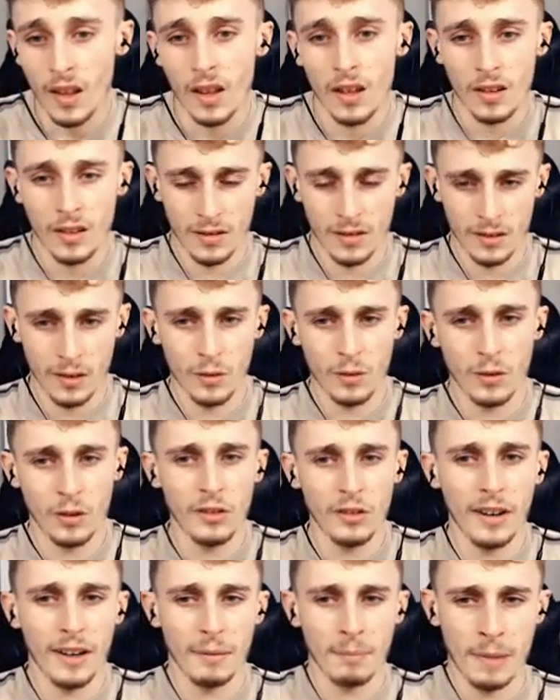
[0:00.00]
So do
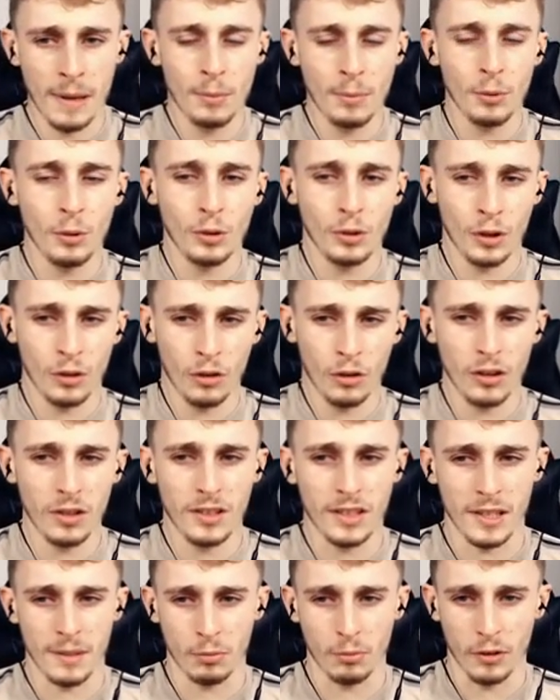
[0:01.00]
you reckon people used to cross
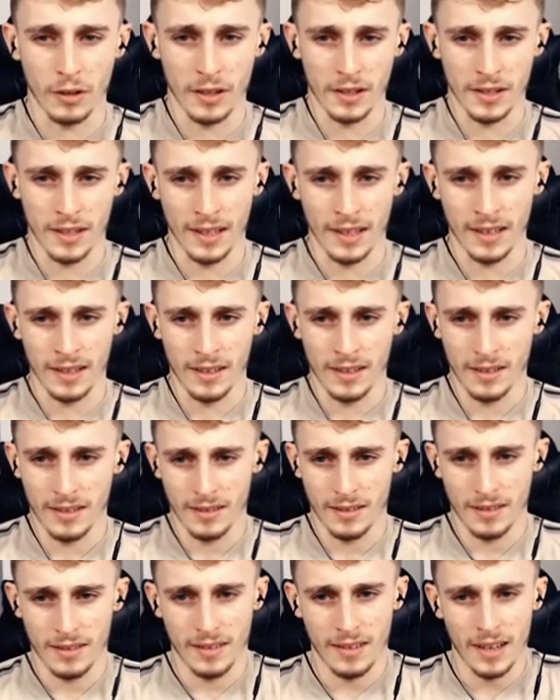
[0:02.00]
this bridge then?
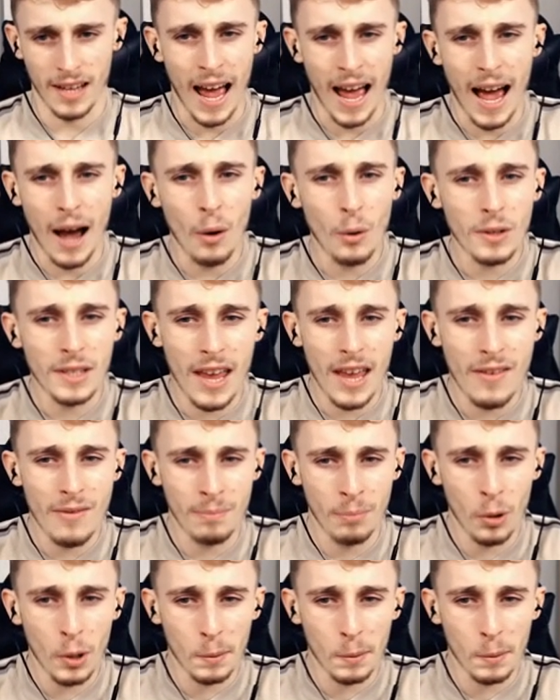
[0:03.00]
Like, how is that even possible?